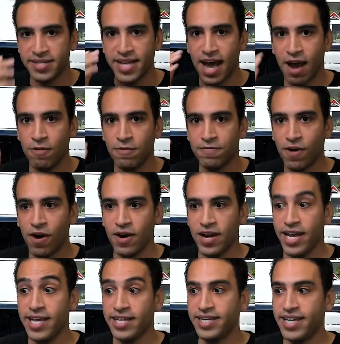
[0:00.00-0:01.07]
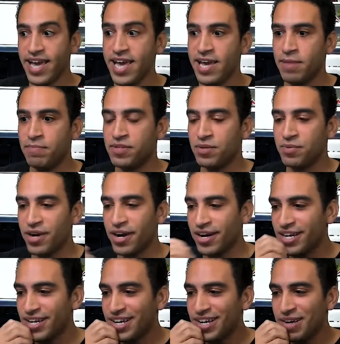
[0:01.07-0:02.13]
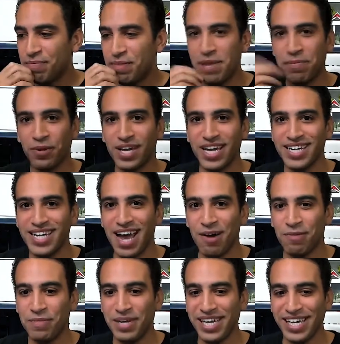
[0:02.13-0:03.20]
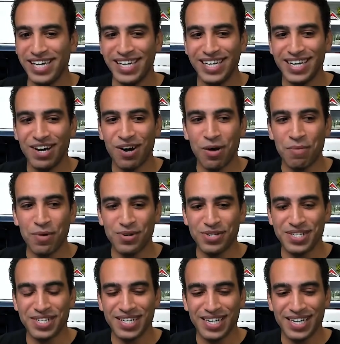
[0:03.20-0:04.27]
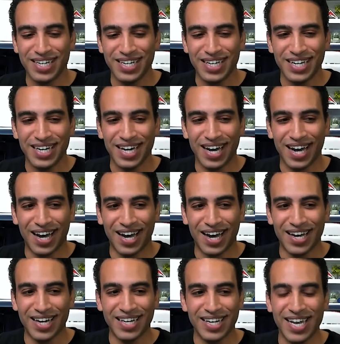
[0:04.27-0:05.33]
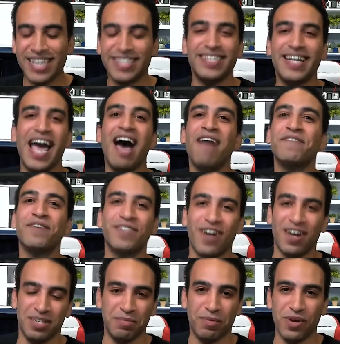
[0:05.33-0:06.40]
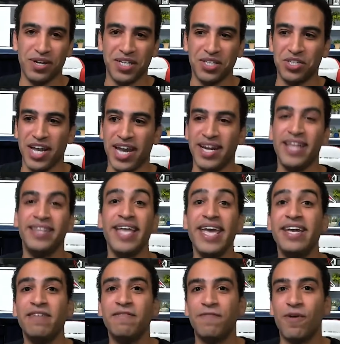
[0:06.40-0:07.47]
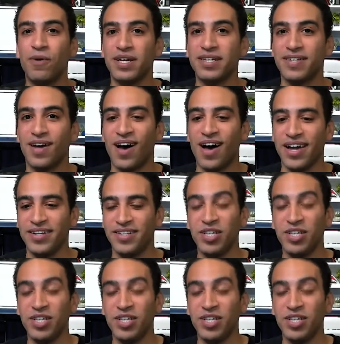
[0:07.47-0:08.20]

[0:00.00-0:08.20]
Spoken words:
how far it came to where people can now be almost is an afterthought deploying the chain, and they can focus on the